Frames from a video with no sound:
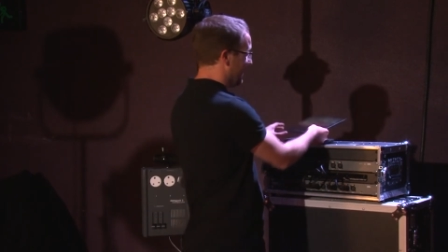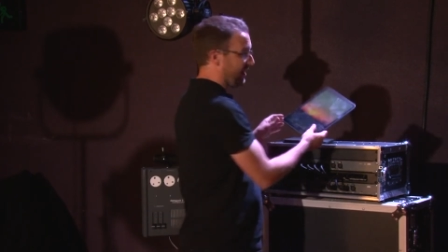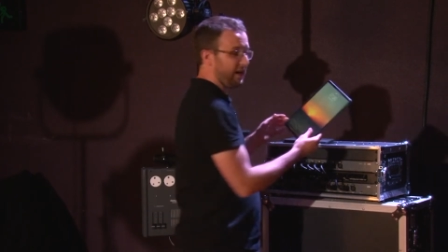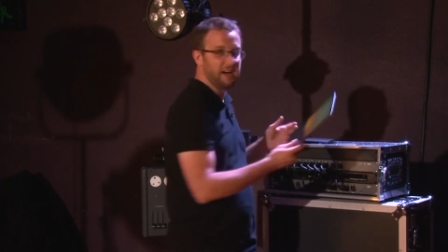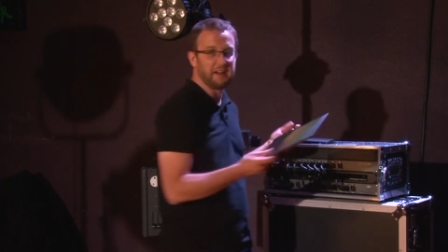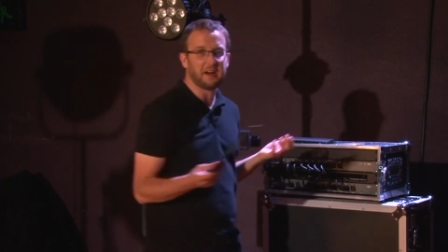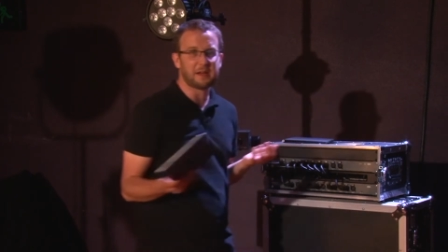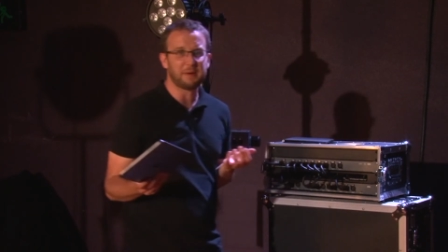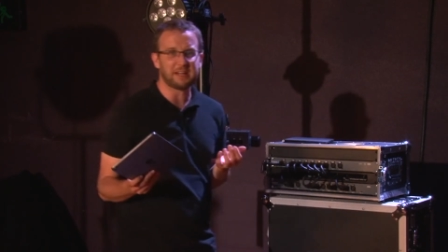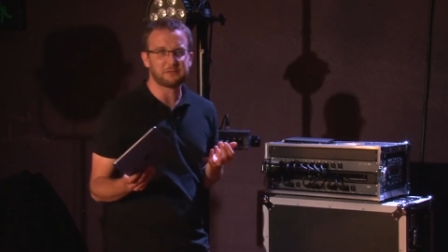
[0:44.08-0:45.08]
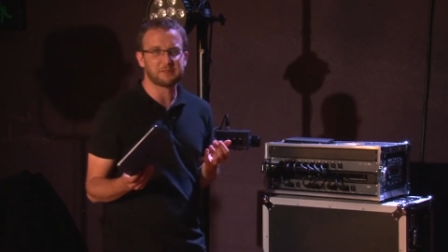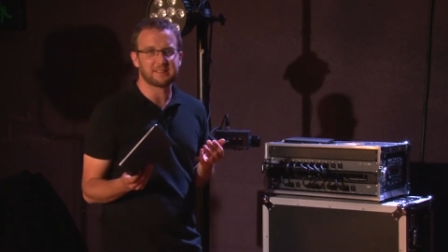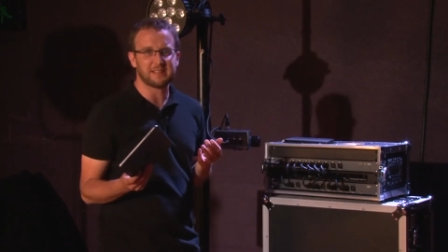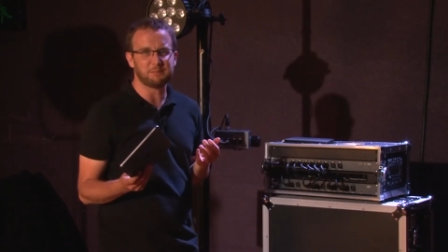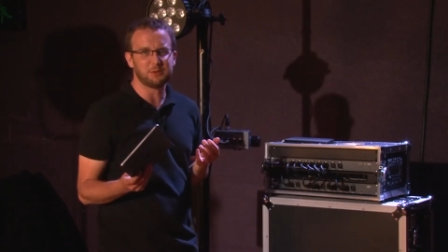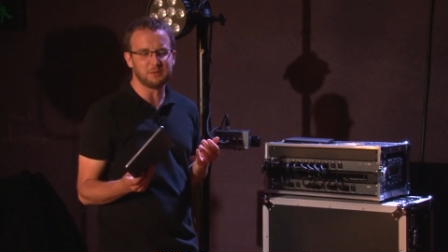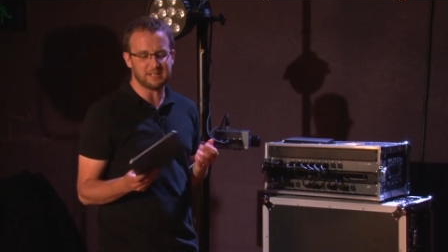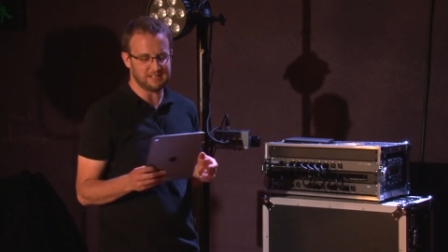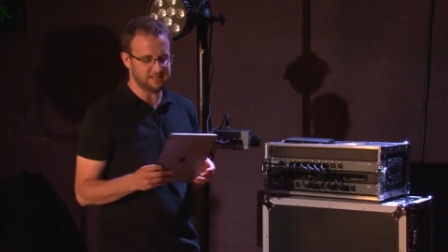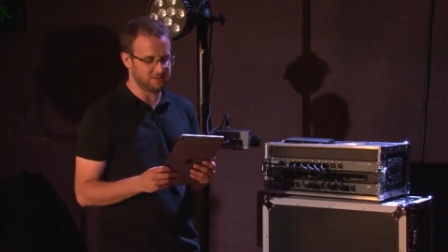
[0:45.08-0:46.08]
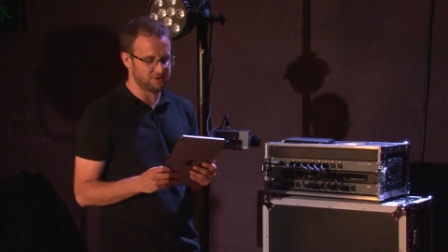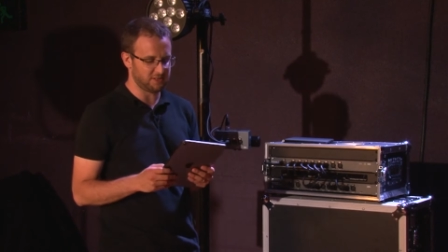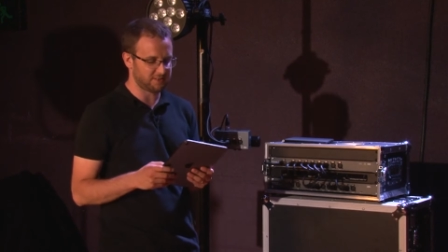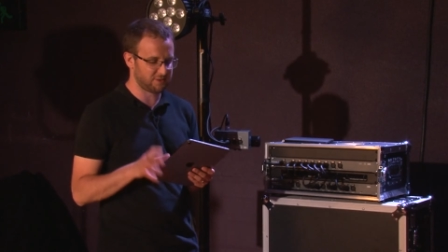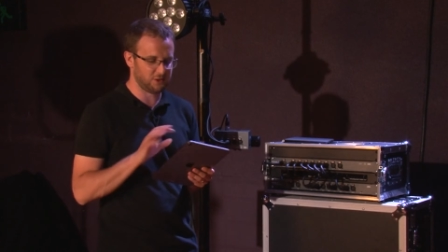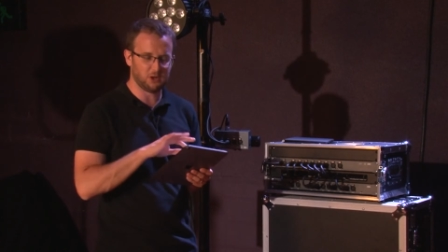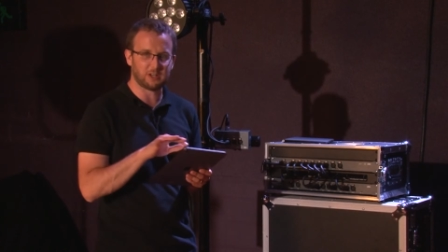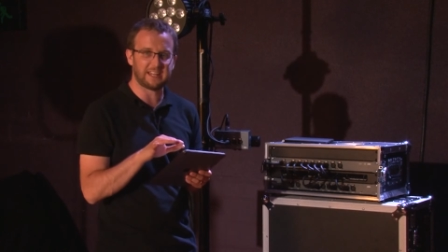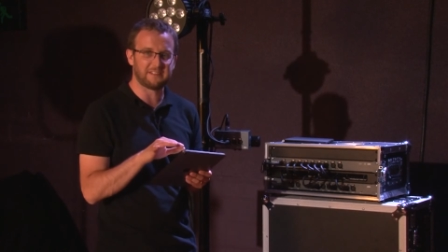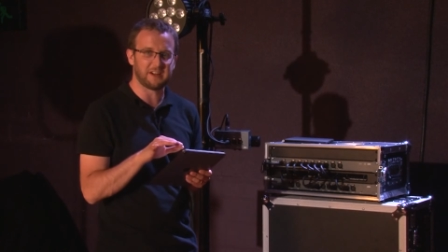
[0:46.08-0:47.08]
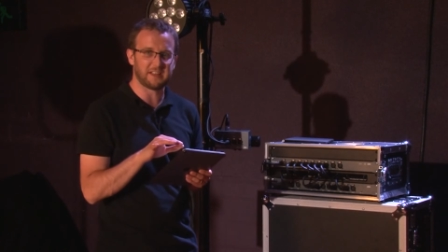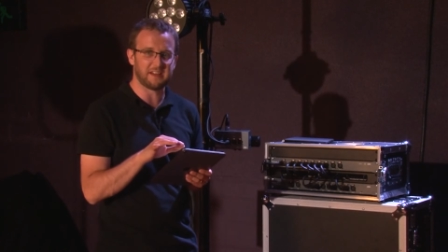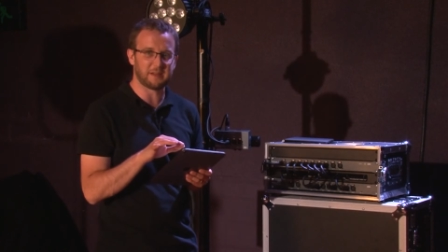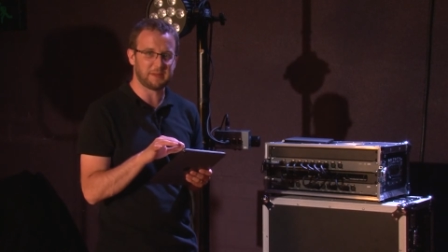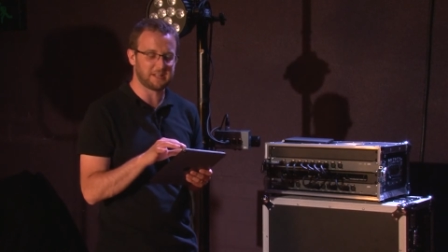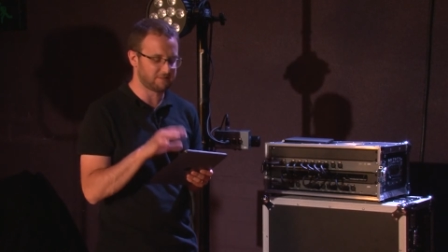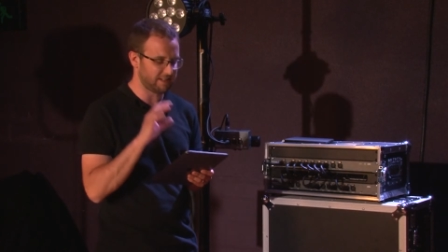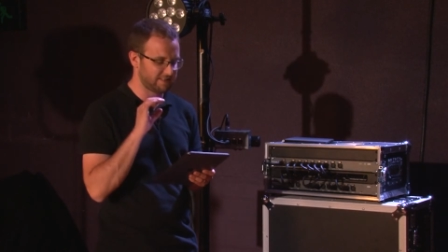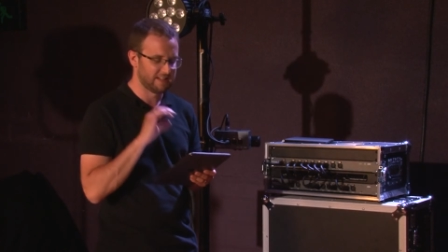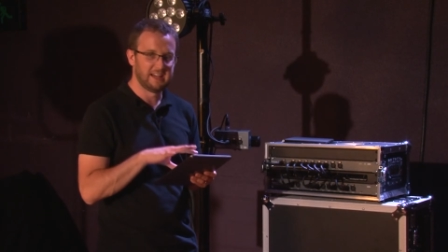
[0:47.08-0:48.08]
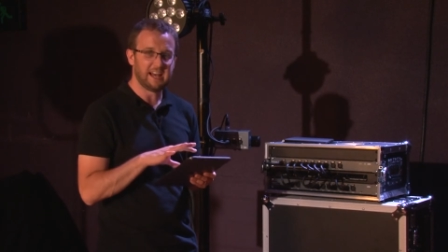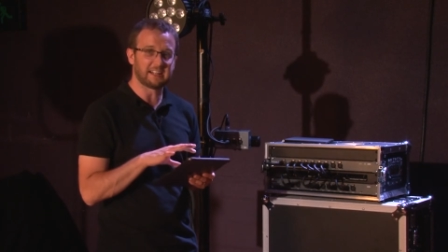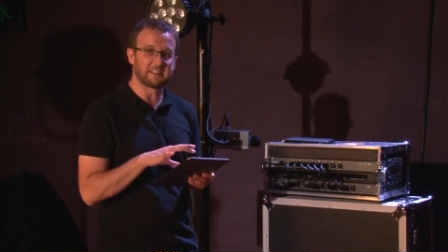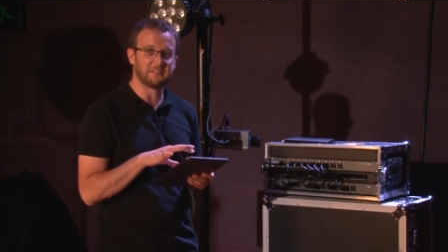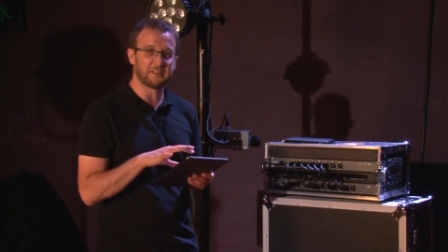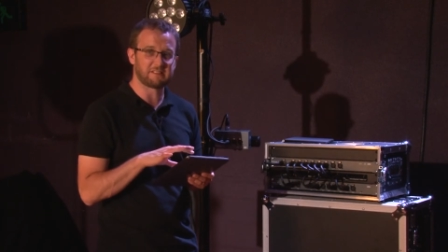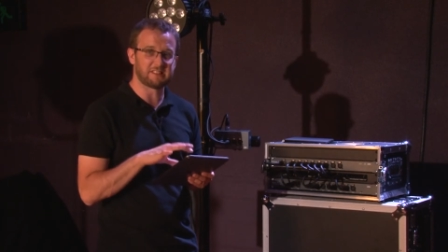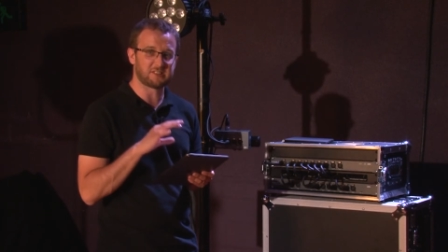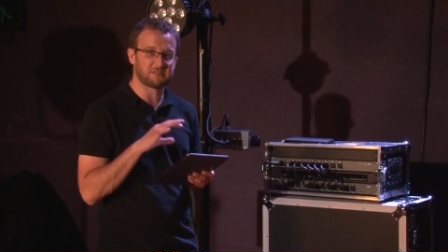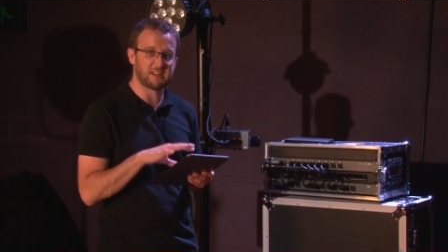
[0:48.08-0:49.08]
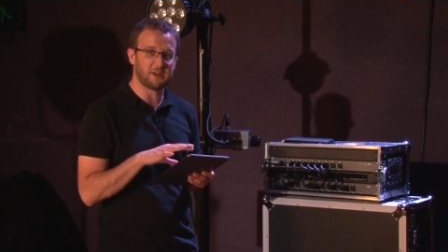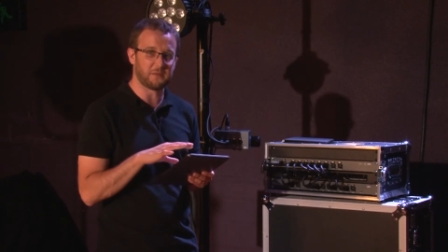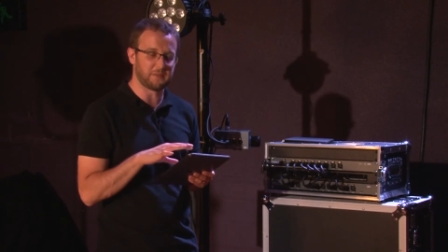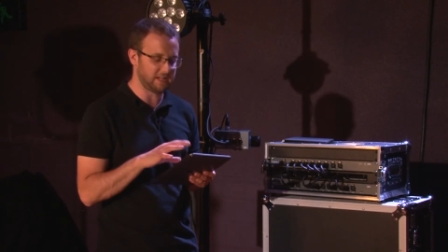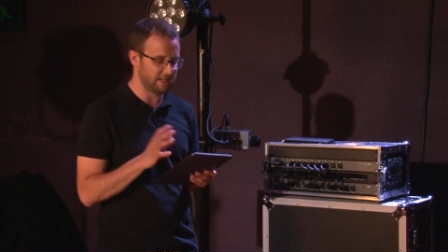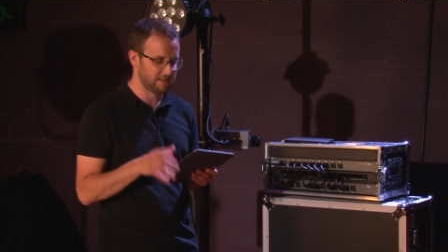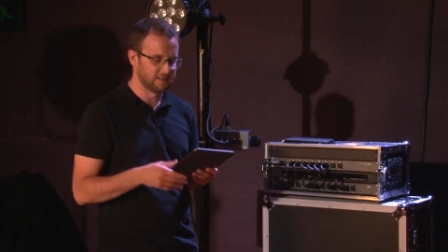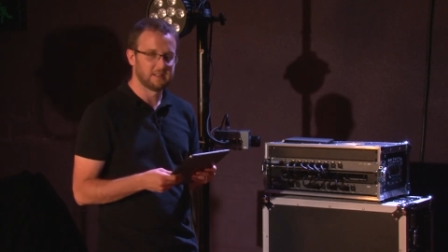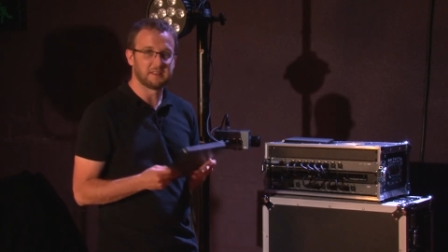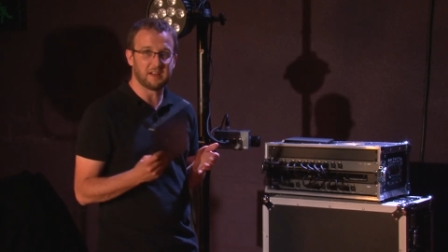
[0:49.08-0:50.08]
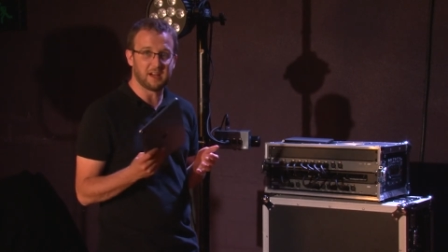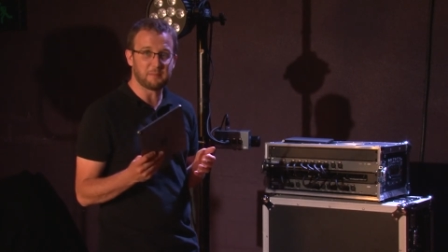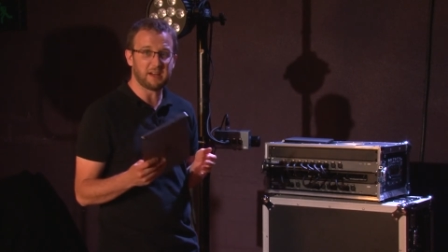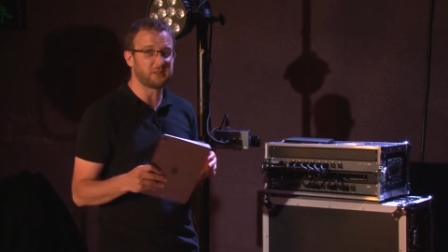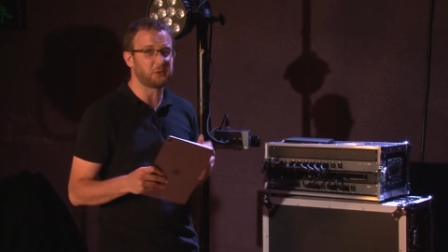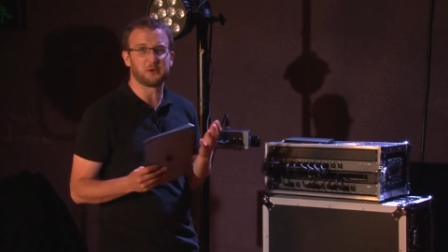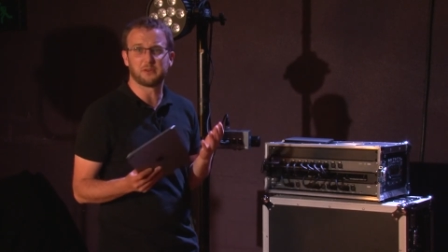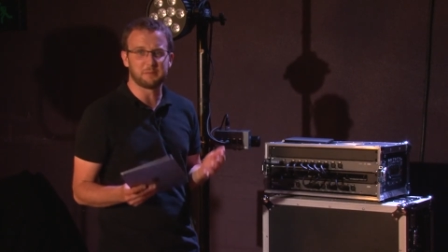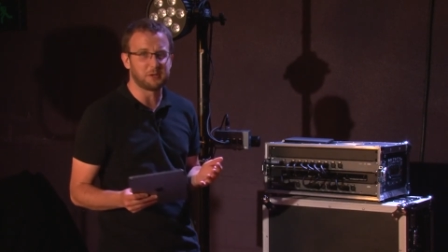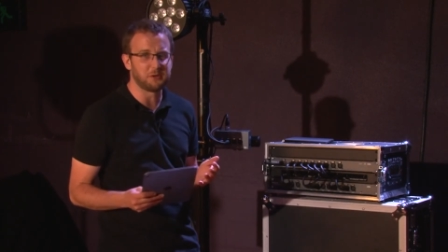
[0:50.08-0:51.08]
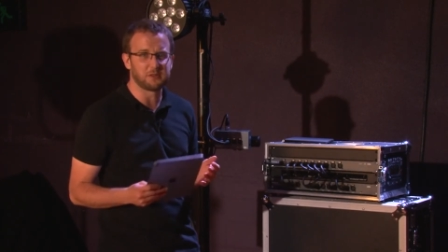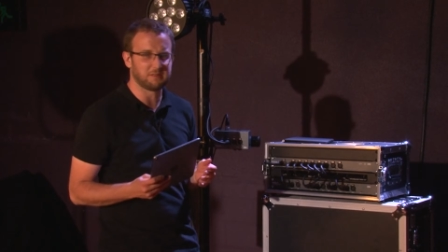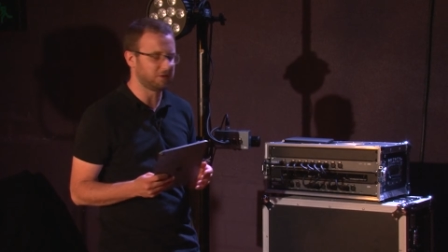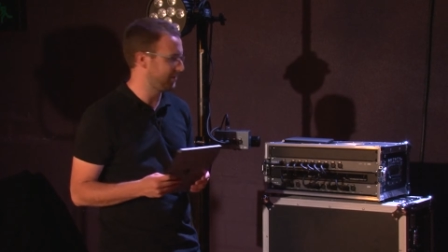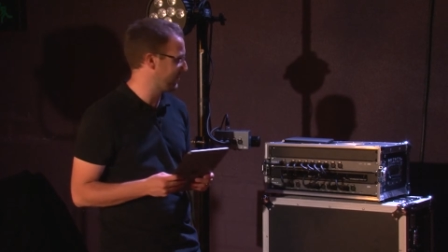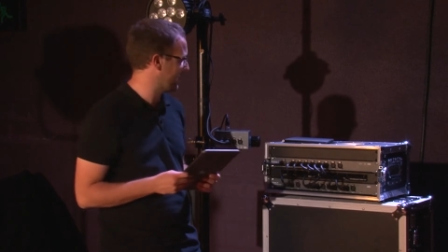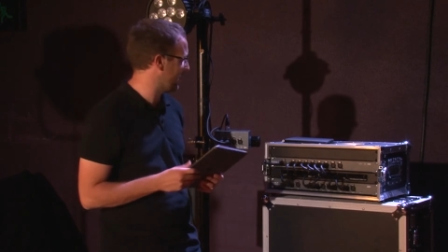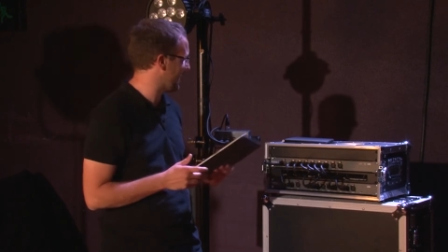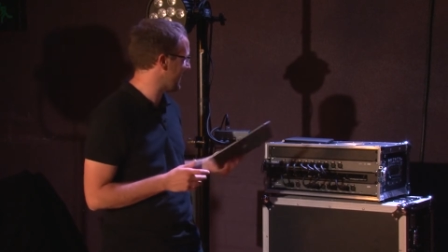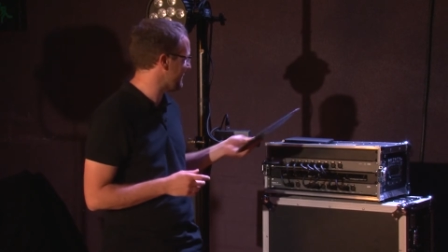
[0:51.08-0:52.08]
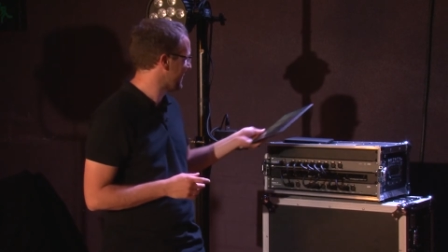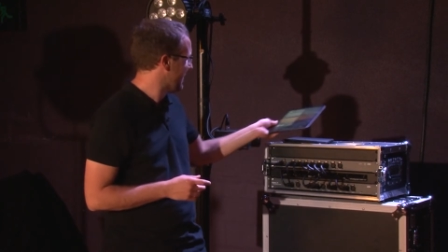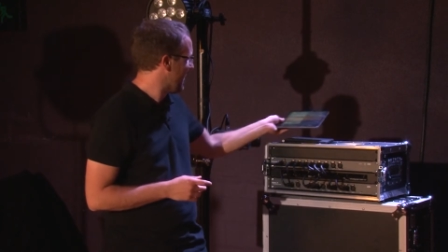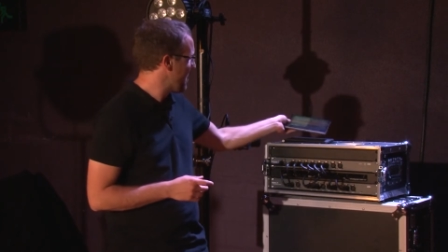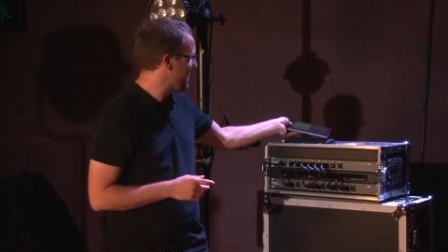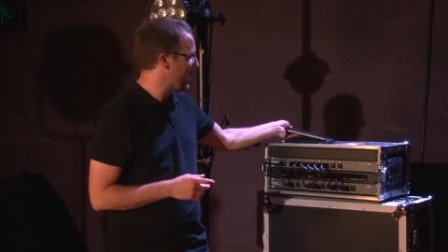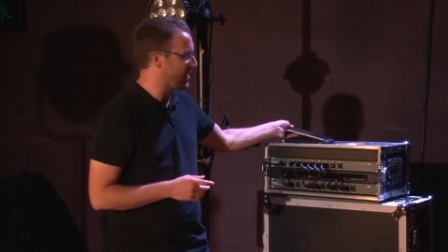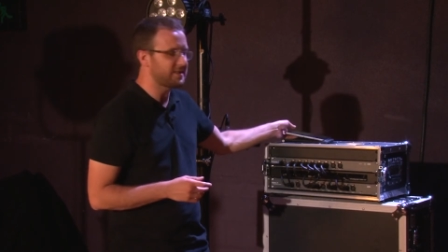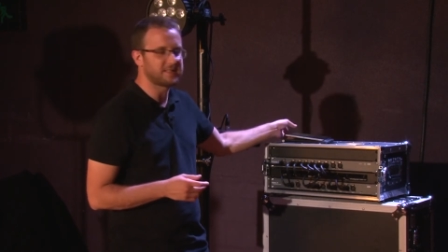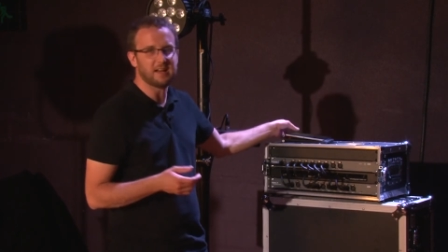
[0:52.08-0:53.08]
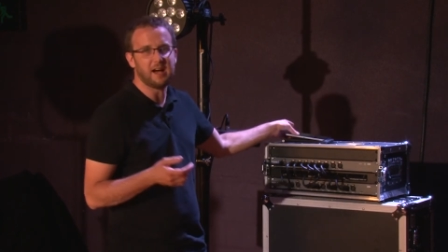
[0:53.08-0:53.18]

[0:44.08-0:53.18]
an iPad, for example, and just log in via the IP address and configure it straight on the iPad or your computer or something like that. But